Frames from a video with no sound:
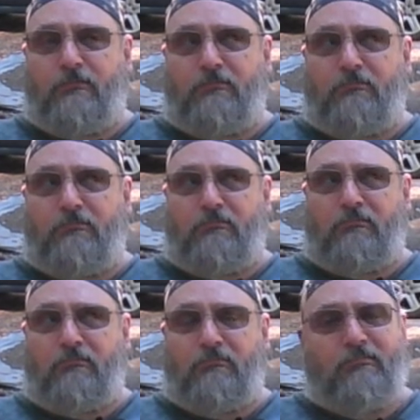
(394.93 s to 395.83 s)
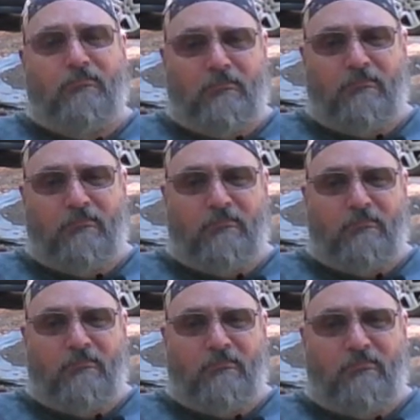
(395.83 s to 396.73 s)

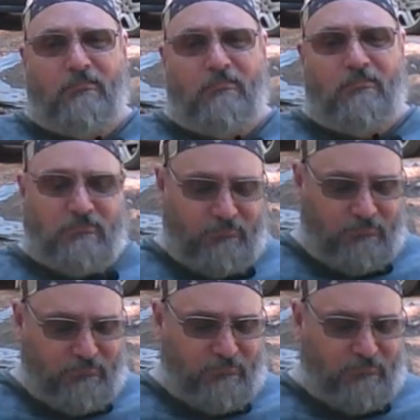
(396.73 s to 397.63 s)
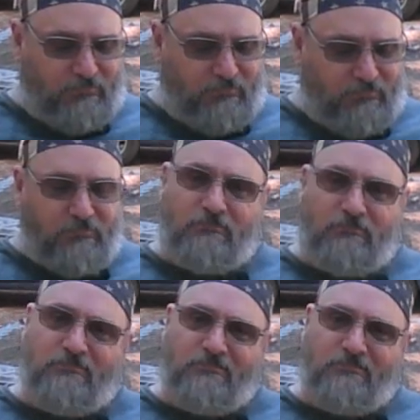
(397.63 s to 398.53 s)

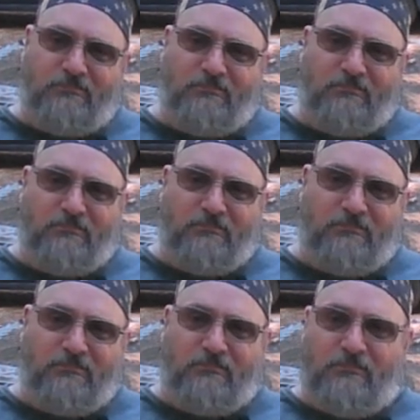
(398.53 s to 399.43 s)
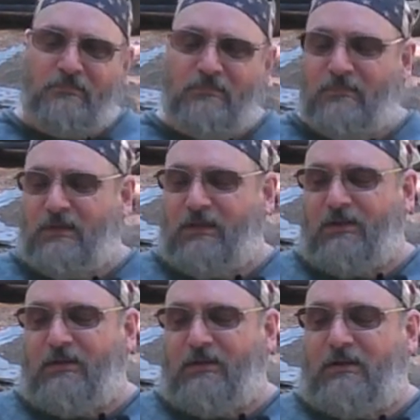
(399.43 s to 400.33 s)

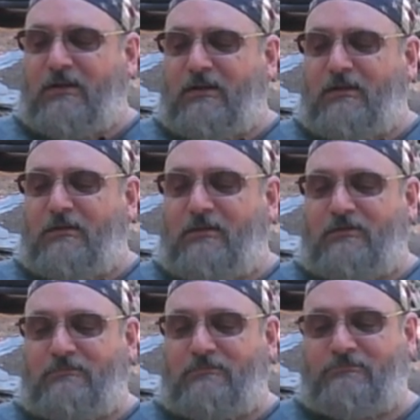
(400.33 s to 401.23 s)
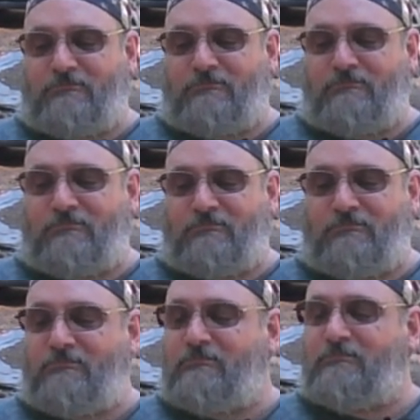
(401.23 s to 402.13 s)

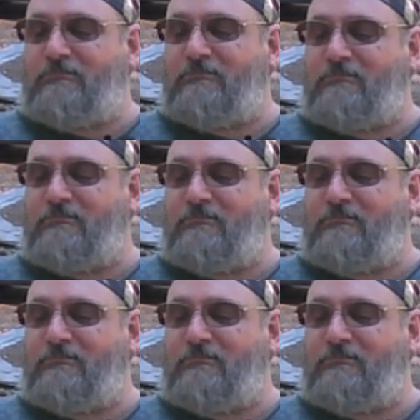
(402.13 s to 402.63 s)
(silence)